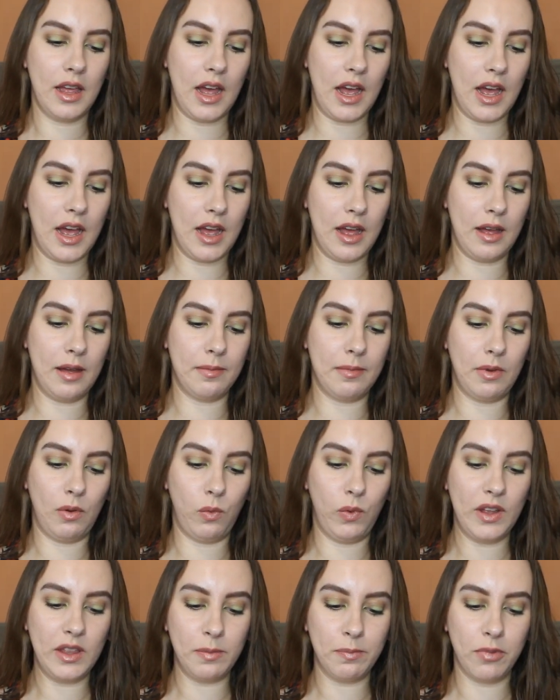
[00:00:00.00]
Um,
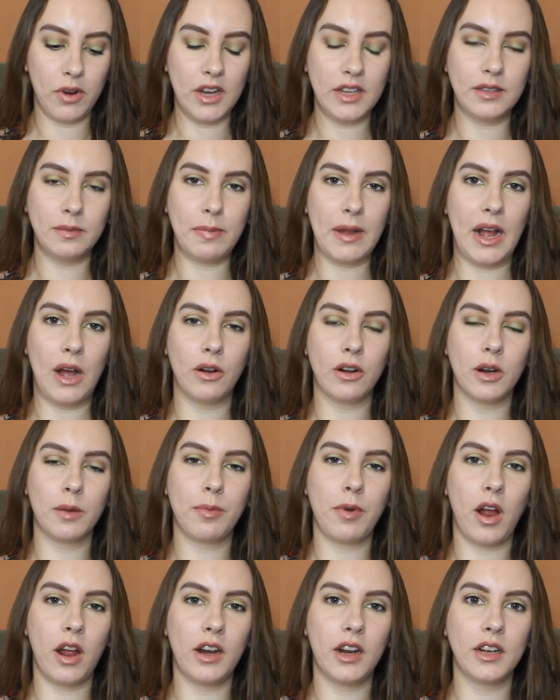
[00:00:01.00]
with pressed powder
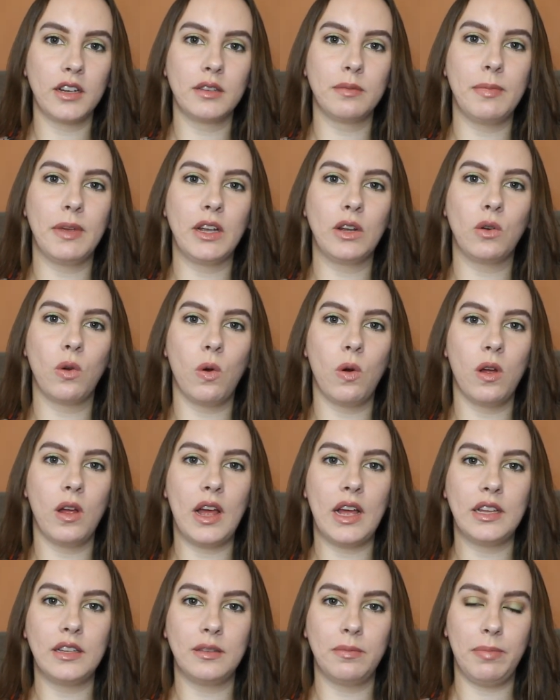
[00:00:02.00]
products, my goal
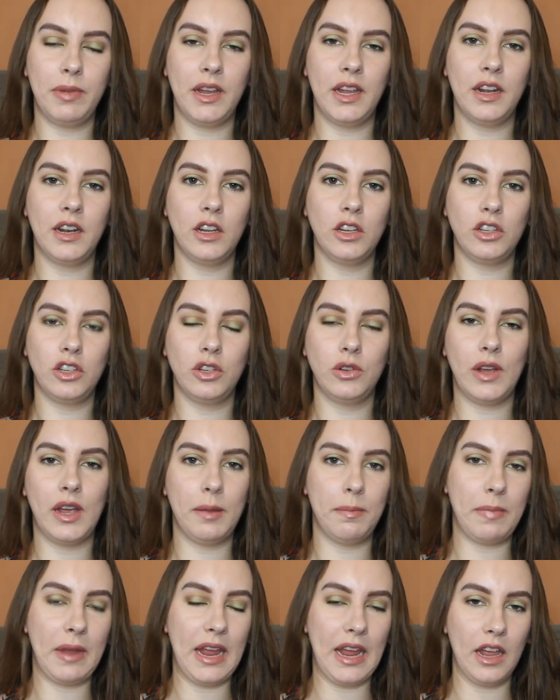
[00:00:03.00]
has been to
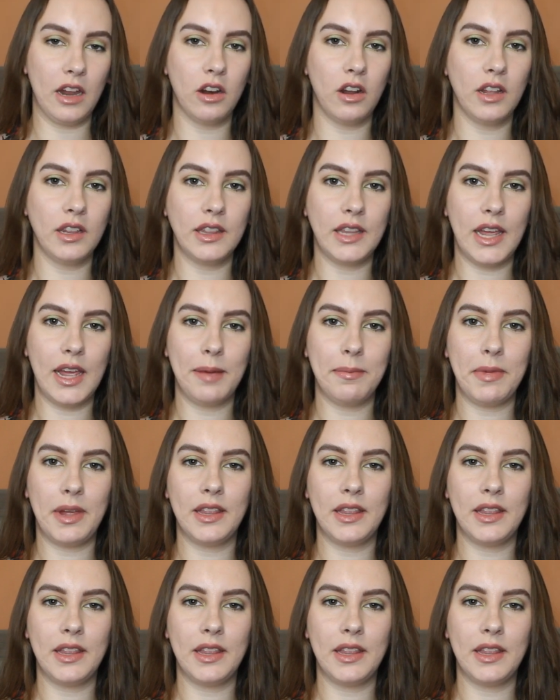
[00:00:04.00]
hit pan on them,